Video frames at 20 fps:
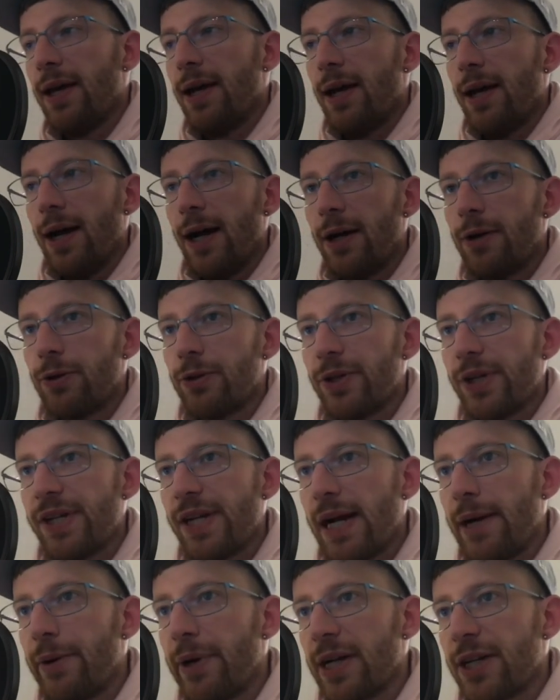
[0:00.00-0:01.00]
I know this
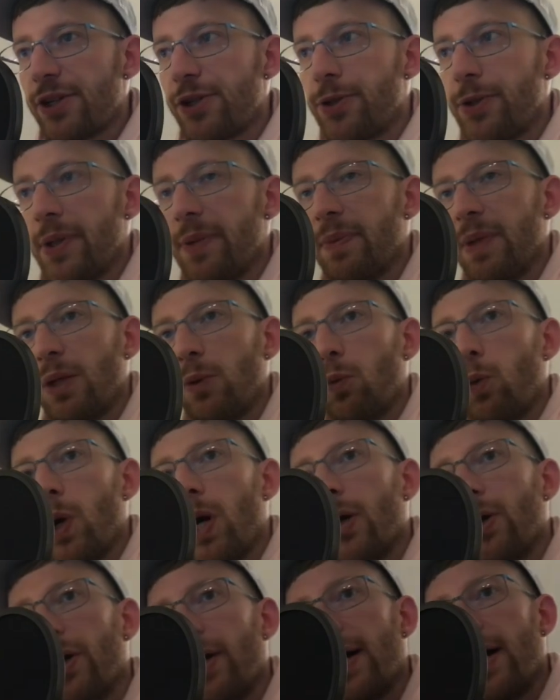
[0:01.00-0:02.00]
area extremely
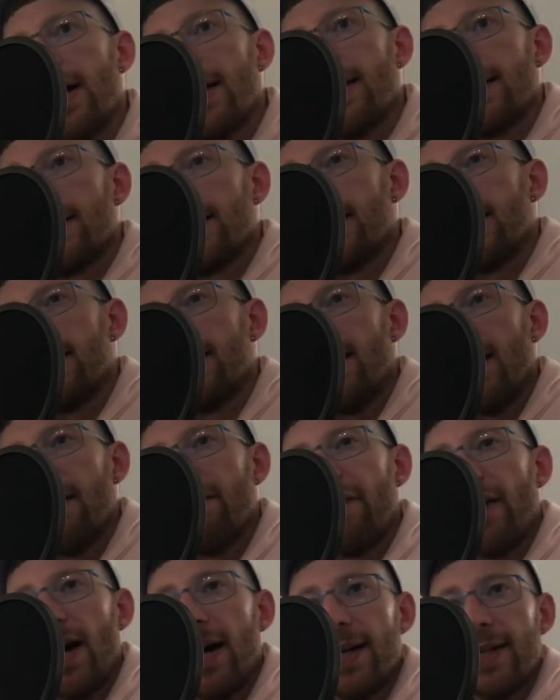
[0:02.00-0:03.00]
well, and
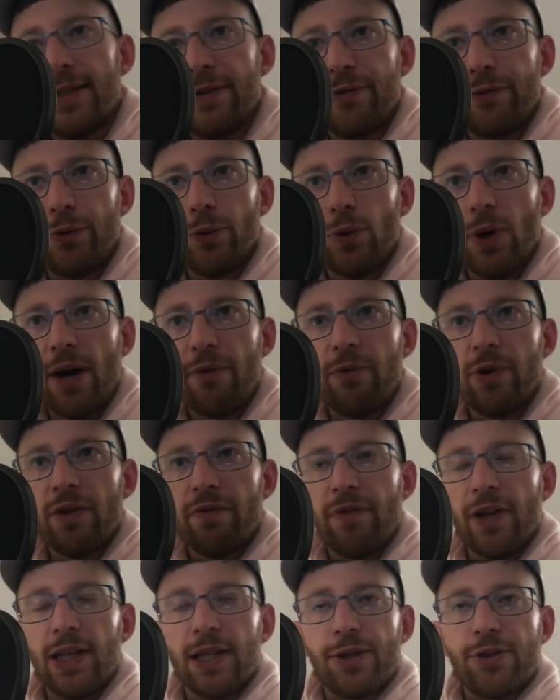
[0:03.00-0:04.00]
I've hiked through every
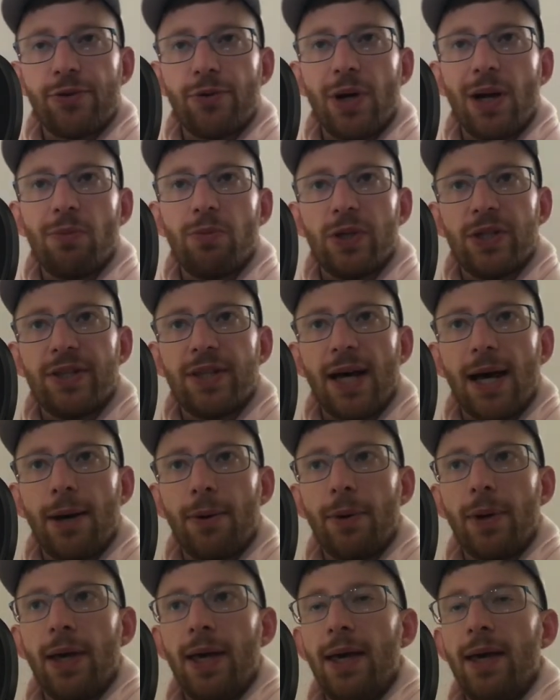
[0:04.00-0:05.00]
village, through every
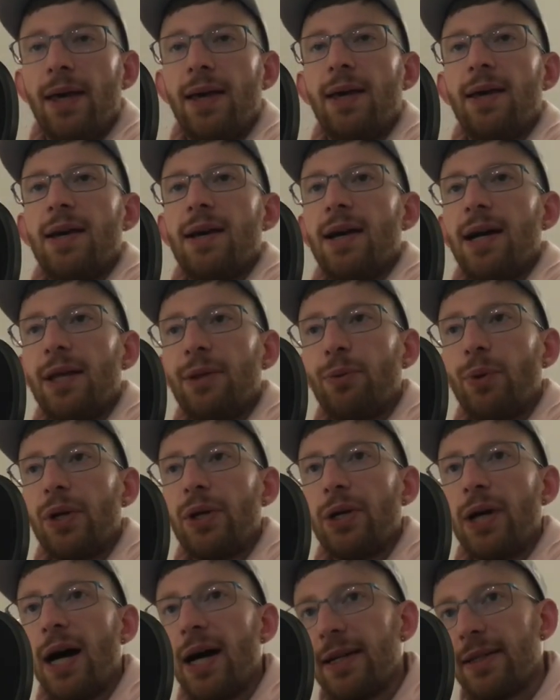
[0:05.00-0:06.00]
town. And when
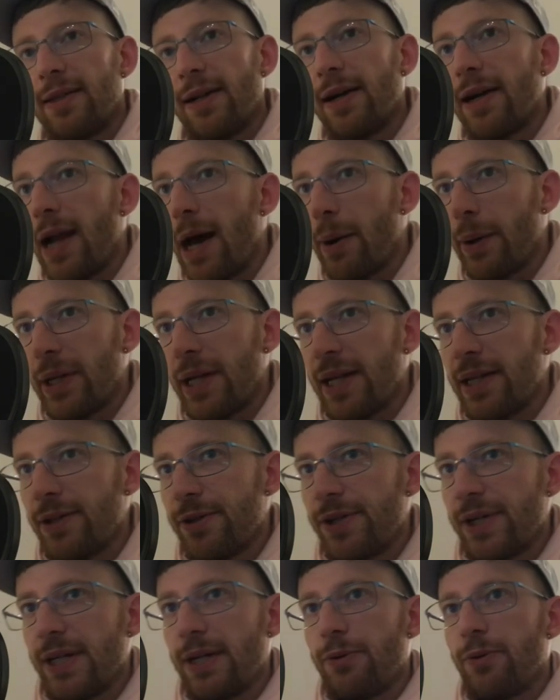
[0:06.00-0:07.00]
you hike there, now and then you
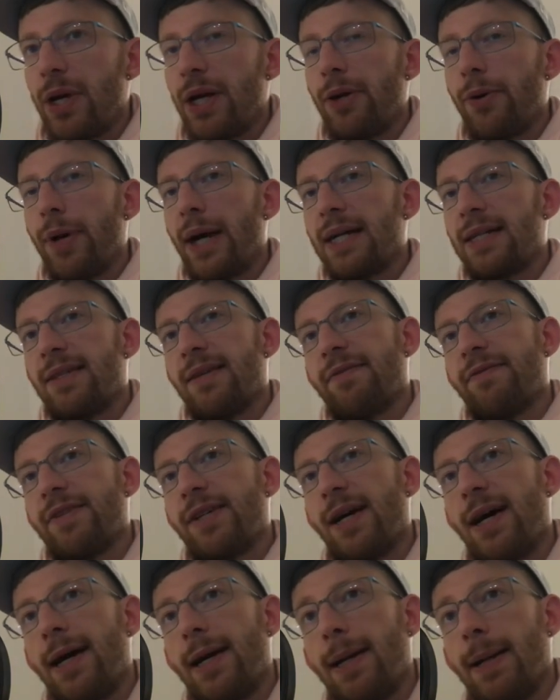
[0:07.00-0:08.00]
see a radioactive
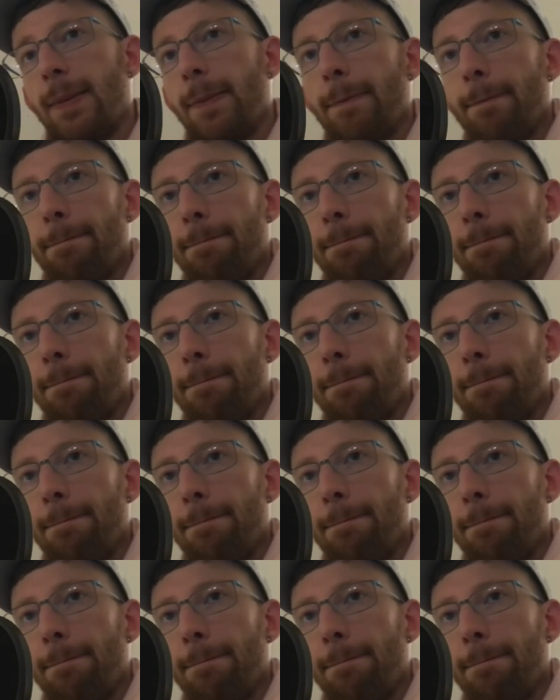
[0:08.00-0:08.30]
sign.